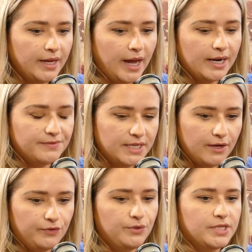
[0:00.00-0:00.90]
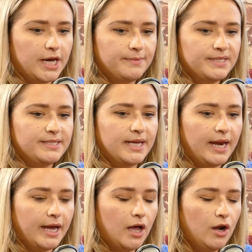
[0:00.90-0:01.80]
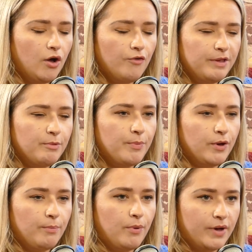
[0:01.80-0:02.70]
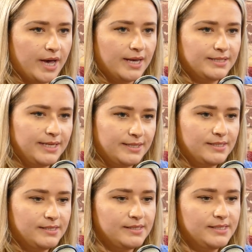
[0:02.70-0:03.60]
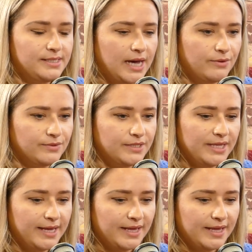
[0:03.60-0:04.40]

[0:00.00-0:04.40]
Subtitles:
and I've said it a few times, is that like a lot of people put podcast listens down to, like